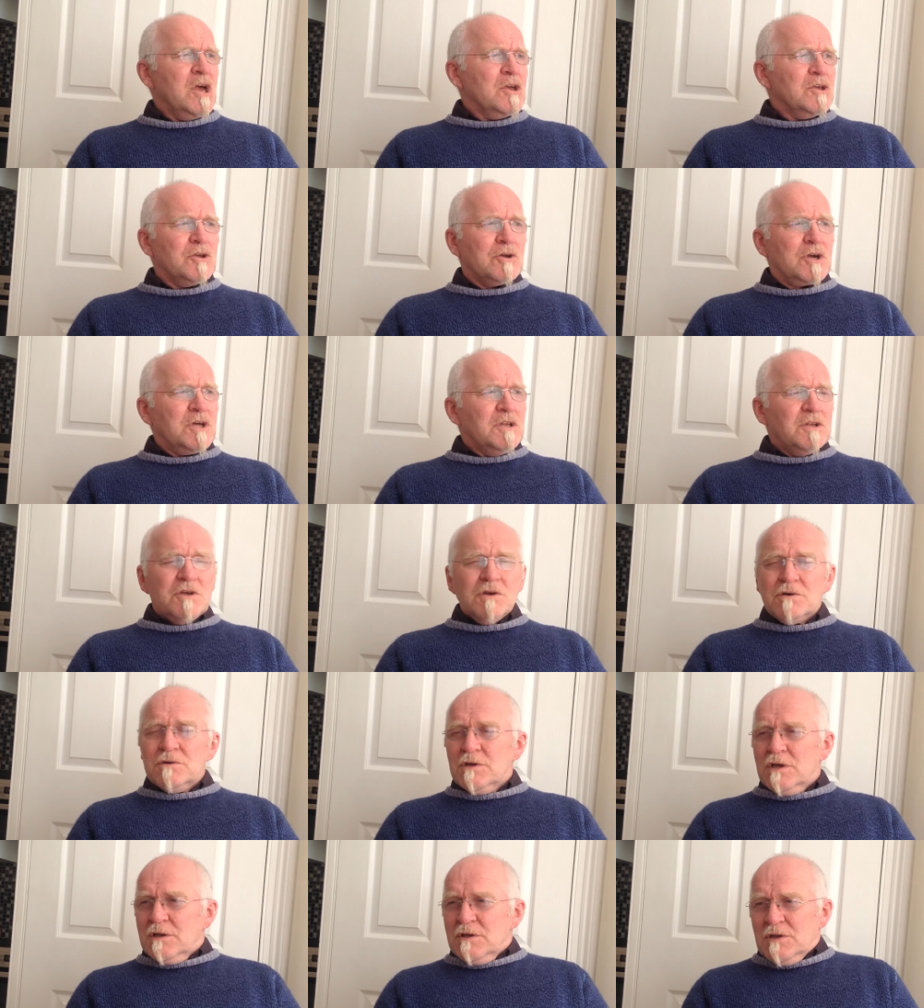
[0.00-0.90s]
You're going to,
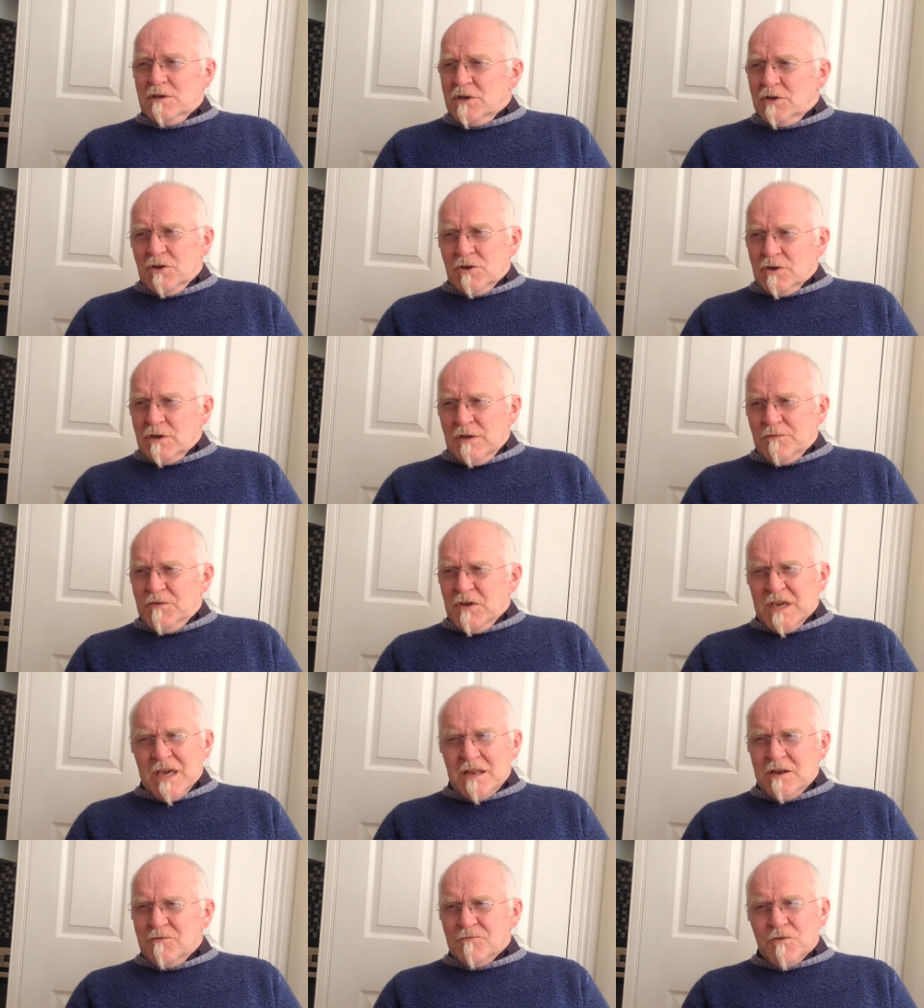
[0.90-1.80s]
you you know, you, if you
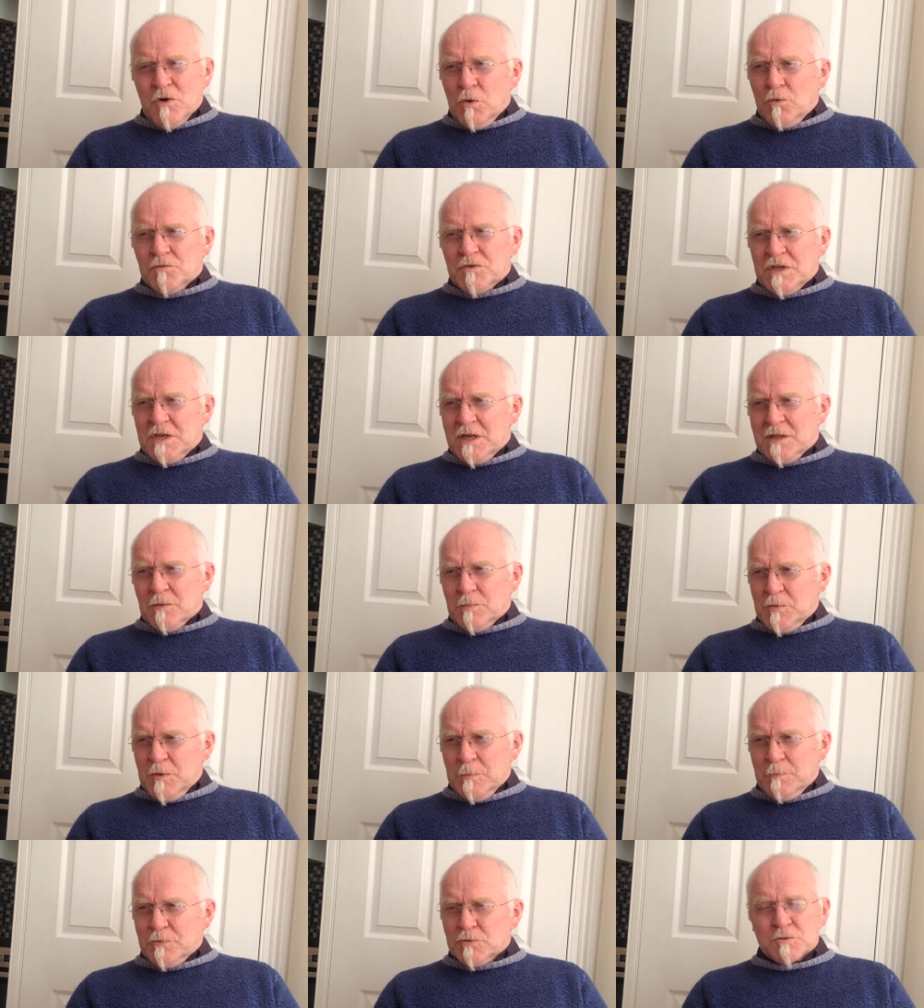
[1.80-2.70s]
get involved in other
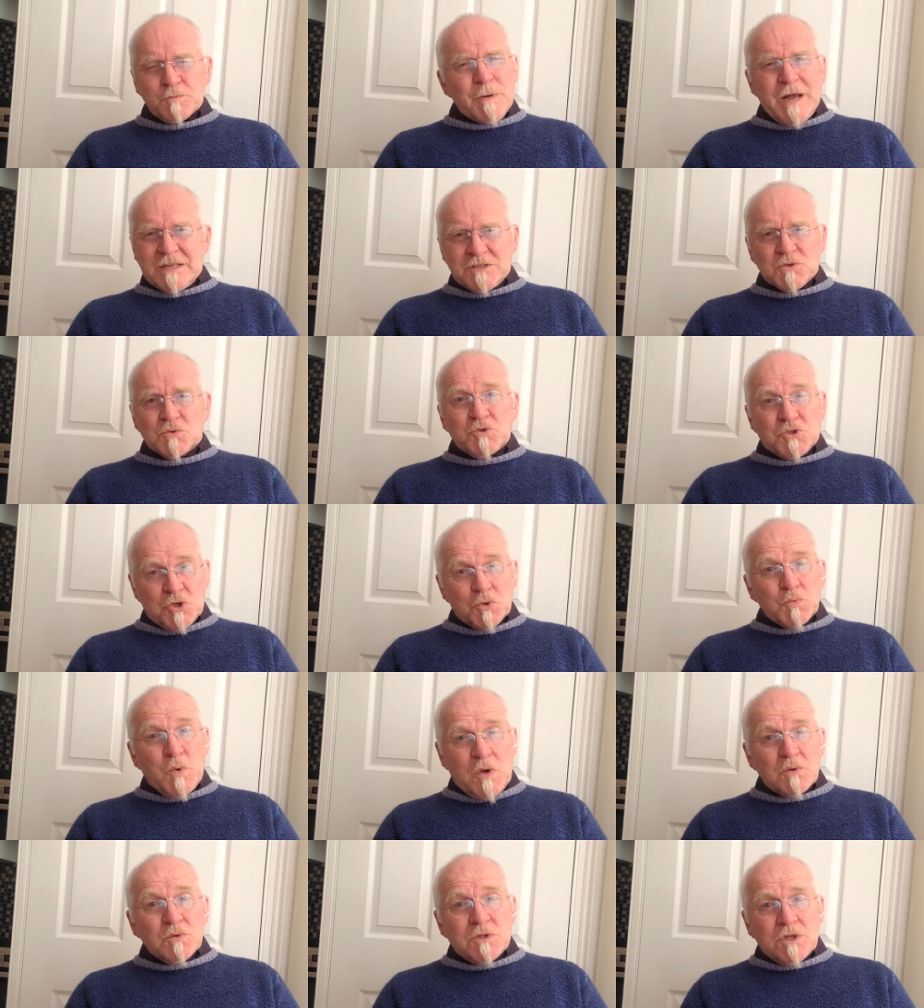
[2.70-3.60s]
people's battles, you
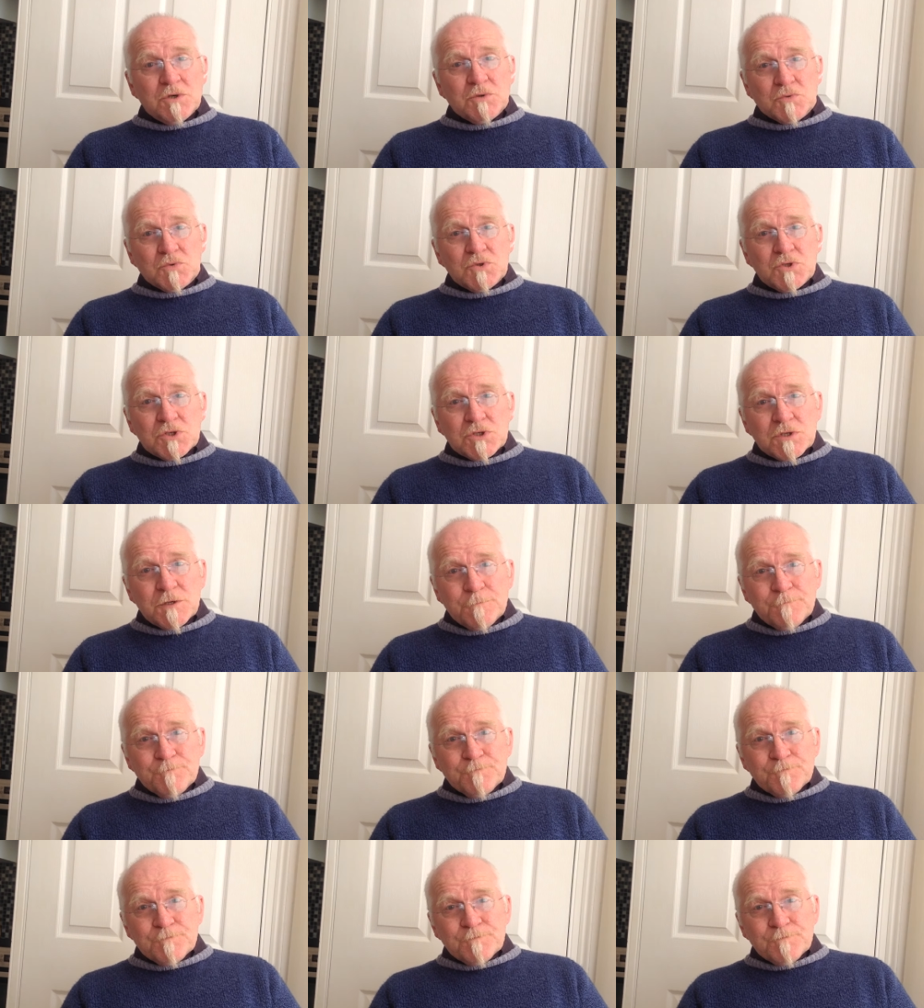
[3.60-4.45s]
will lose,